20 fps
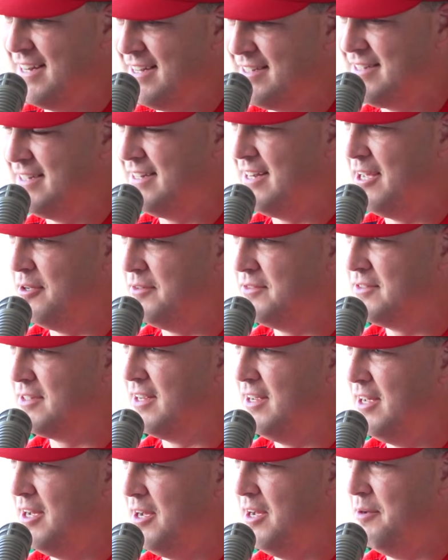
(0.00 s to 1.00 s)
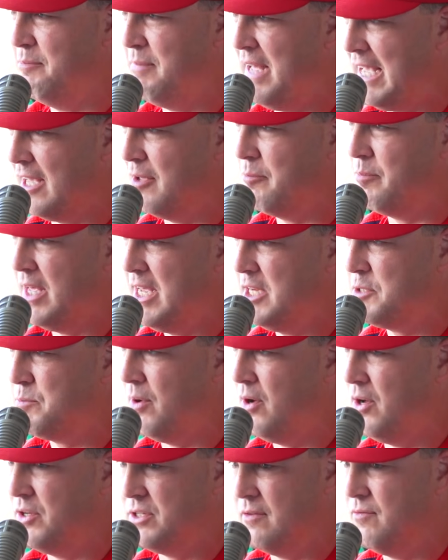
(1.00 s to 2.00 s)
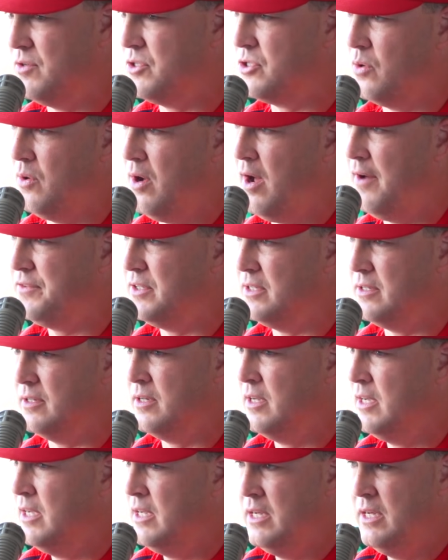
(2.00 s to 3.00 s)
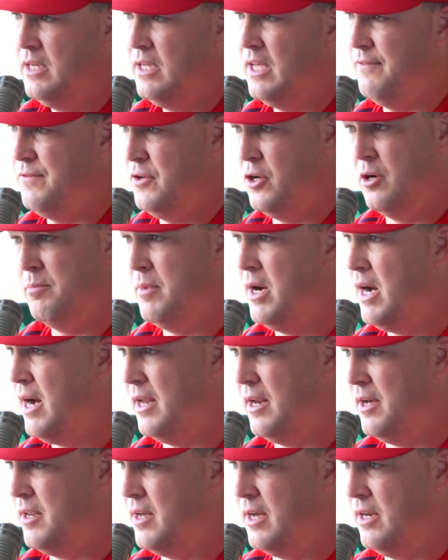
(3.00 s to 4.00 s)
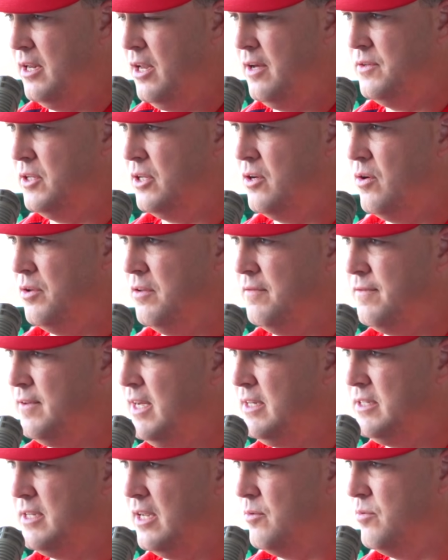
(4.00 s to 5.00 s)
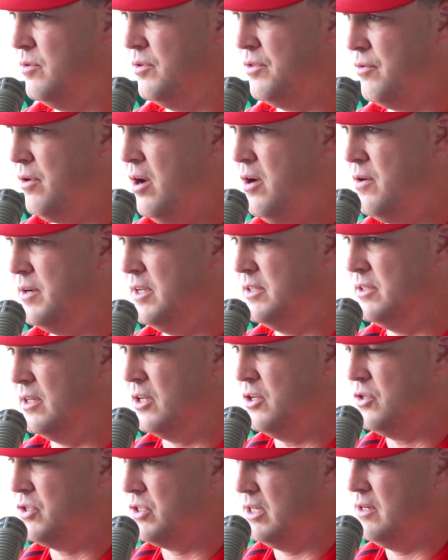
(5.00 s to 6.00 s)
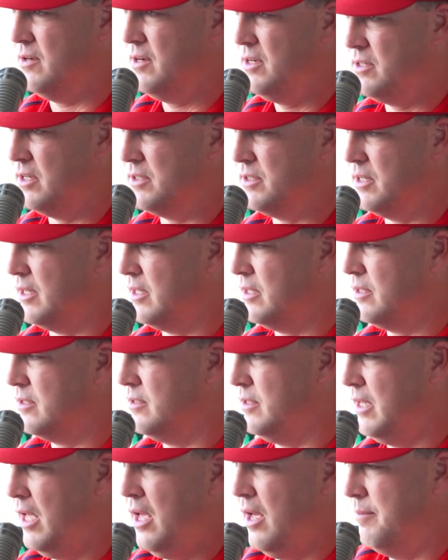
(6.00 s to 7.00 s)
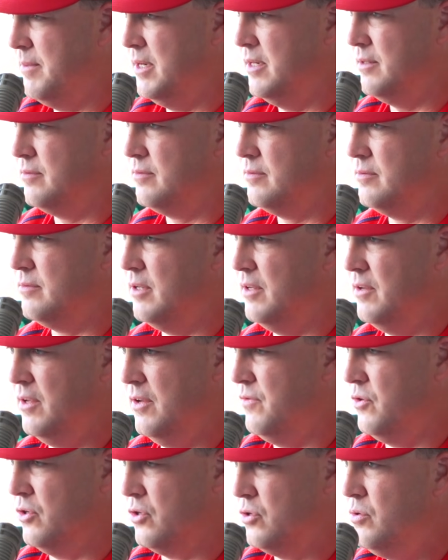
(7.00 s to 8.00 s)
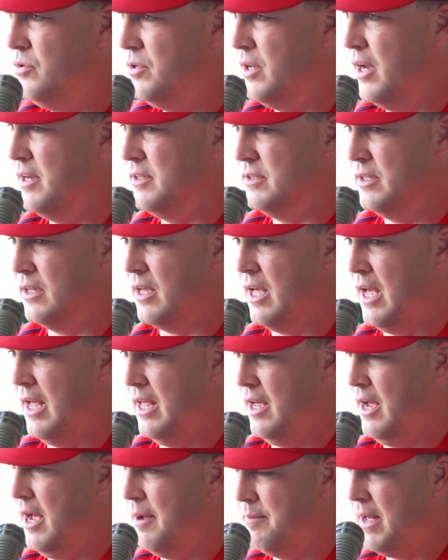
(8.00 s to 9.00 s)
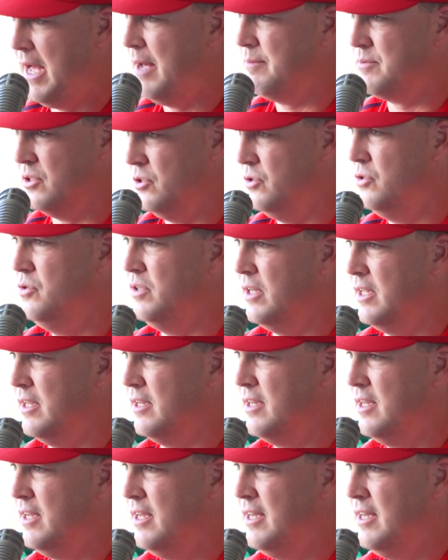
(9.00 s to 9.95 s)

going to send out a bag of baseballs every so often. If you don't mind, I'd love to go on the flight deck. We'll throw. And he's like, you serious? I was like, yeah, I mean, if you're cool with that. He's like, absolutely.